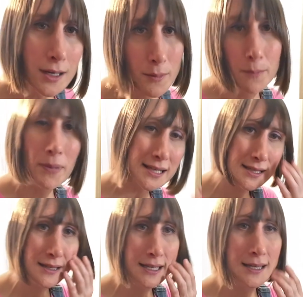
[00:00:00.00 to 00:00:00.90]
them and
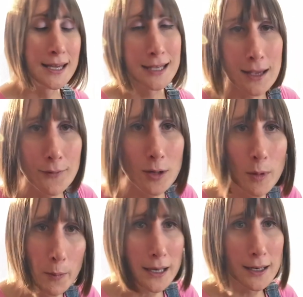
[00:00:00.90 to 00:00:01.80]
basically giving them a
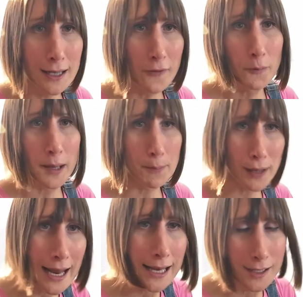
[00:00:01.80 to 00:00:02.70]
bit of love by
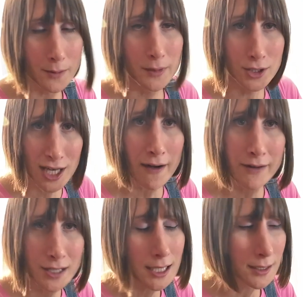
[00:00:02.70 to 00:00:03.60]
playing them and
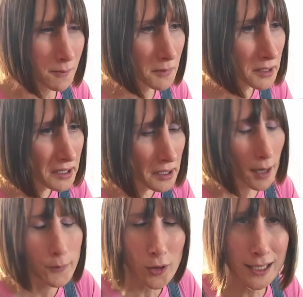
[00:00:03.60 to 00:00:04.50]
cherishing them,
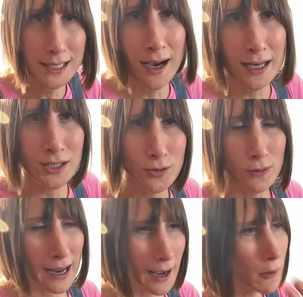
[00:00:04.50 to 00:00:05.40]
I'm not entirely sure
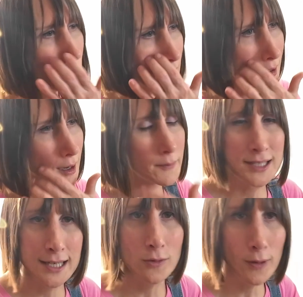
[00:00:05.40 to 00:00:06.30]
how I'm
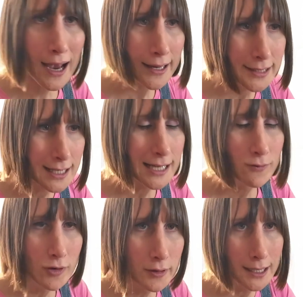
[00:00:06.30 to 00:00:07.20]
single-handedly
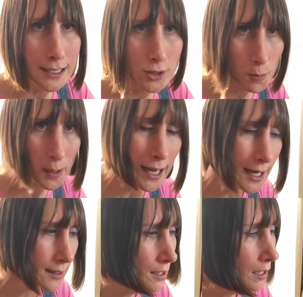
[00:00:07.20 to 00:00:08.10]
ruining Japan.